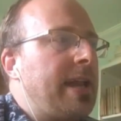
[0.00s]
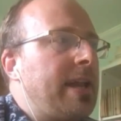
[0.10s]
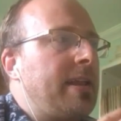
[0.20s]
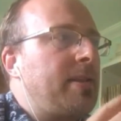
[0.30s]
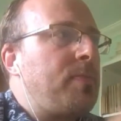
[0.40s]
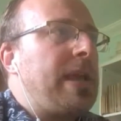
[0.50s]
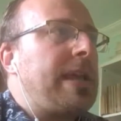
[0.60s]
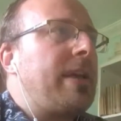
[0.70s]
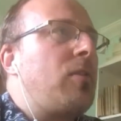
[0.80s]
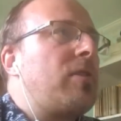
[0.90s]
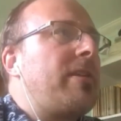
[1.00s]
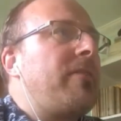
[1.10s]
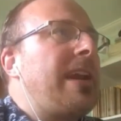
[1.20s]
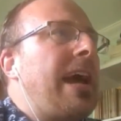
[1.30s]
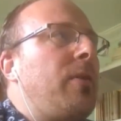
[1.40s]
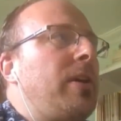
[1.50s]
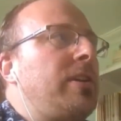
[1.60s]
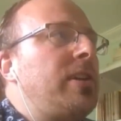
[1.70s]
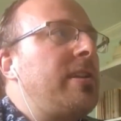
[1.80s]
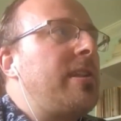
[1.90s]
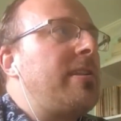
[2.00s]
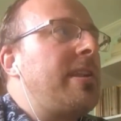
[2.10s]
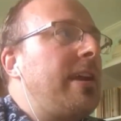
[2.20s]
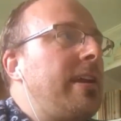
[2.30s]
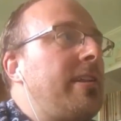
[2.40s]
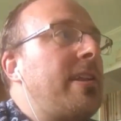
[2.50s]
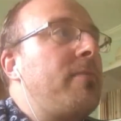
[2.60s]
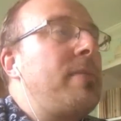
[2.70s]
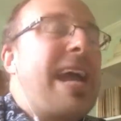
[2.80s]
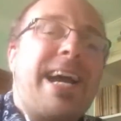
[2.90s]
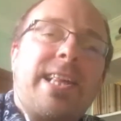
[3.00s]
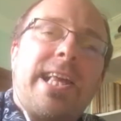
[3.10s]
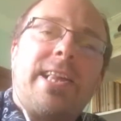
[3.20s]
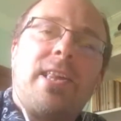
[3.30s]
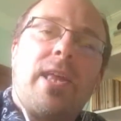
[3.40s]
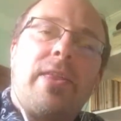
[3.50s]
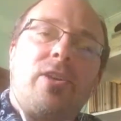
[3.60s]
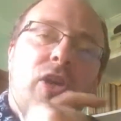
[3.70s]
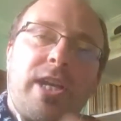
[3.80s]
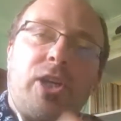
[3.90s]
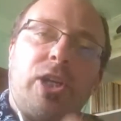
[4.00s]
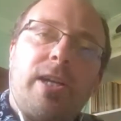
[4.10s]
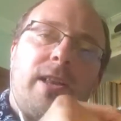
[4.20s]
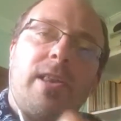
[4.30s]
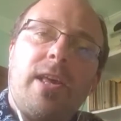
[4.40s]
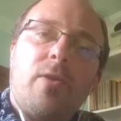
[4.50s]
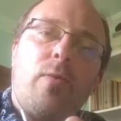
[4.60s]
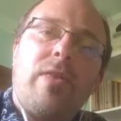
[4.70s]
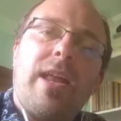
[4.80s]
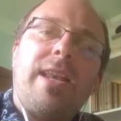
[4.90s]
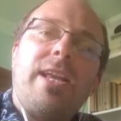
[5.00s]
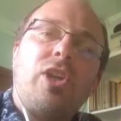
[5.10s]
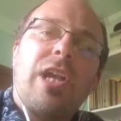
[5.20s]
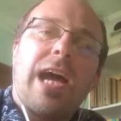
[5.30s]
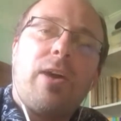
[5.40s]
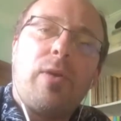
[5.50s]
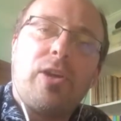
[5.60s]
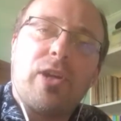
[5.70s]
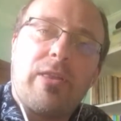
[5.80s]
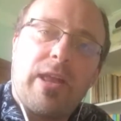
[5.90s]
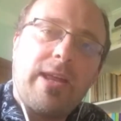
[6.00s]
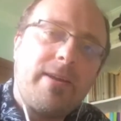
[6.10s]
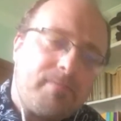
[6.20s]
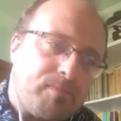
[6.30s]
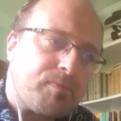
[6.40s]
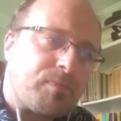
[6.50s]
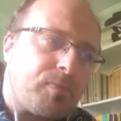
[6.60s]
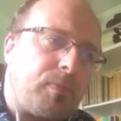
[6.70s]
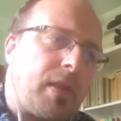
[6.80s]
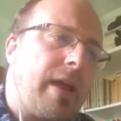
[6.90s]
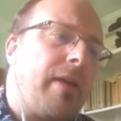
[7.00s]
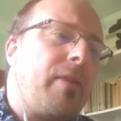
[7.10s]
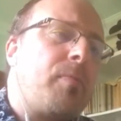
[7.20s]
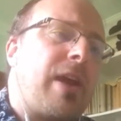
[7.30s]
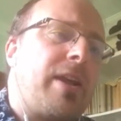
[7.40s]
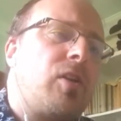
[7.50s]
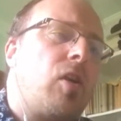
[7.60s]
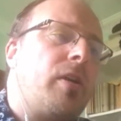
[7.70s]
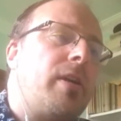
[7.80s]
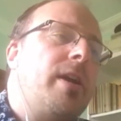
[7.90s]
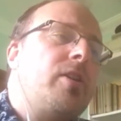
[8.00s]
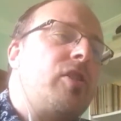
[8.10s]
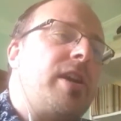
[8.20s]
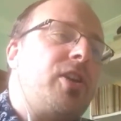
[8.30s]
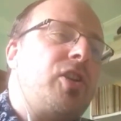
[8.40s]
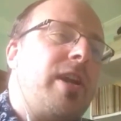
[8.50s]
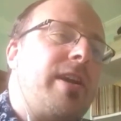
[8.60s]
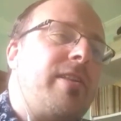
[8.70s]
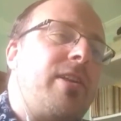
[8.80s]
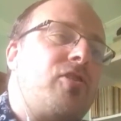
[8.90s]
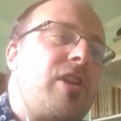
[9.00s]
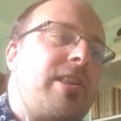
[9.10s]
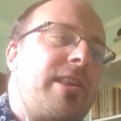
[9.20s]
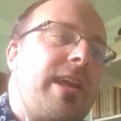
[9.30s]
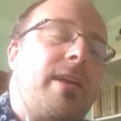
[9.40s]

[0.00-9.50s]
speaking those different languages has done is given me access to the traditions within each language, I think. The Breton tradition is interesting